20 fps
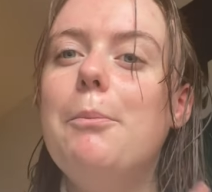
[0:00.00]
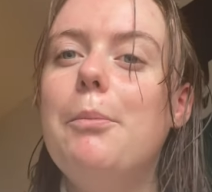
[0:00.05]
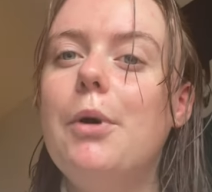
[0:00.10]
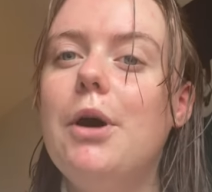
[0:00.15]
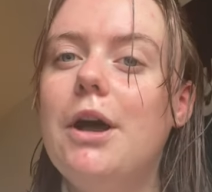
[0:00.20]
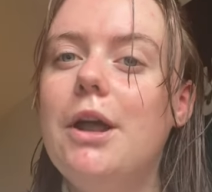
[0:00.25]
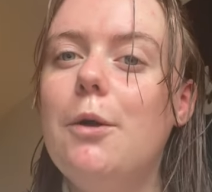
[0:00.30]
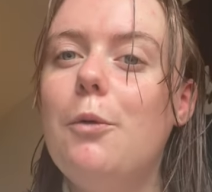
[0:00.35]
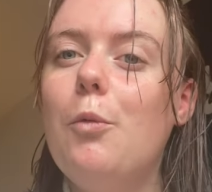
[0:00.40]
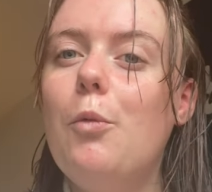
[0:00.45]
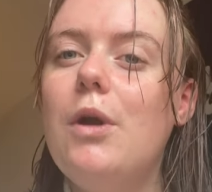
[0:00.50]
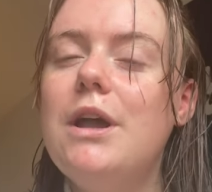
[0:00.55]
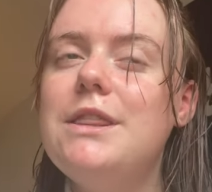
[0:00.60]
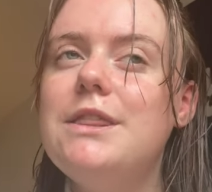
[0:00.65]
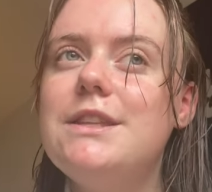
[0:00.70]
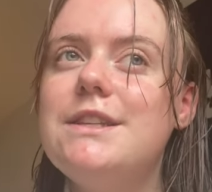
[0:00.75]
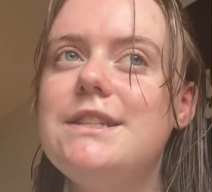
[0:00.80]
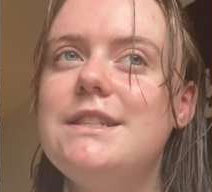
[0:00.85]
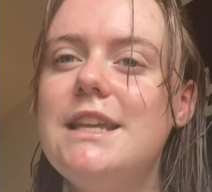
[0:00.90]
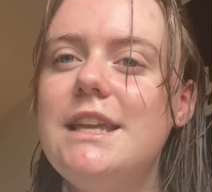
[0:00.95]
But
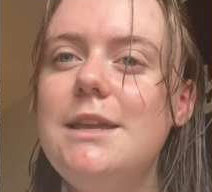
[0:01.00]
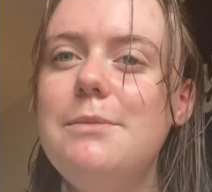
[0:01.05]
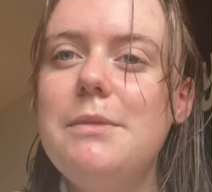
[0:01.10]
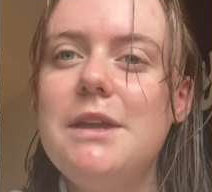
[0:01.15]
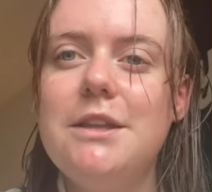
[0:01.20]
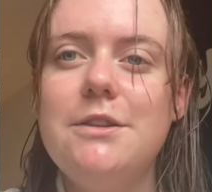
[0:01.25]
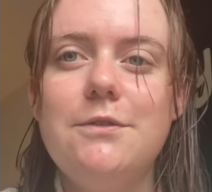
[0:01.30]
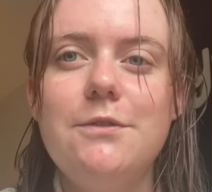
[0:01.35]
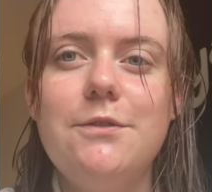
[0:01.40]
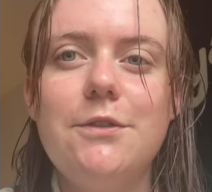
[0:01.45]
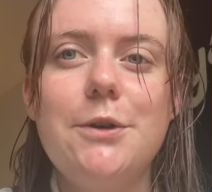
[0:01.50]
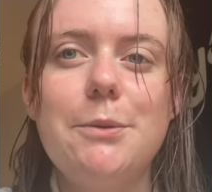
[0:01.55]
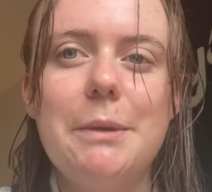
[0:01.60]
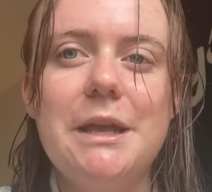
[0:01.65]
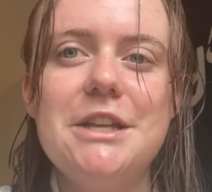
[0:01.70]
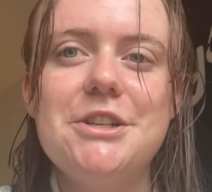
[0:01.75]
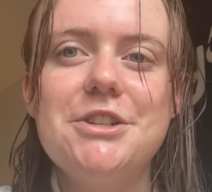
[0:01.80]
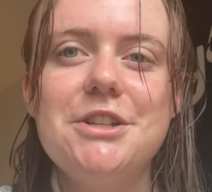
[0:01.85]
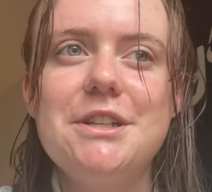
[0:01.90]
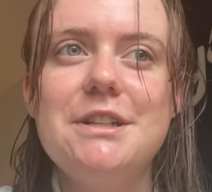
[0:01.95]
when the same
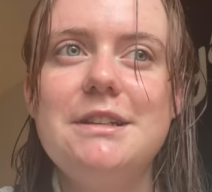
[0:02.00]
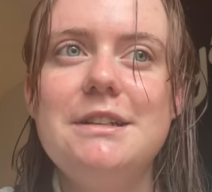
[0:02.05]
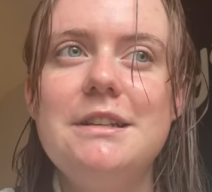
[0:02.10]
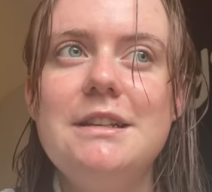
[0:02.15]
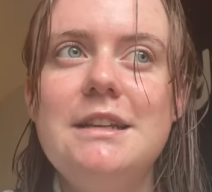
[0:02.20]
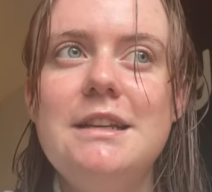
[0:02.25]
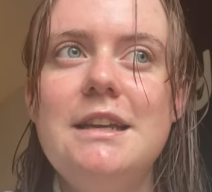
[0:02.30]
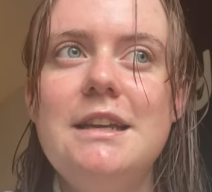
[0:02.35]
information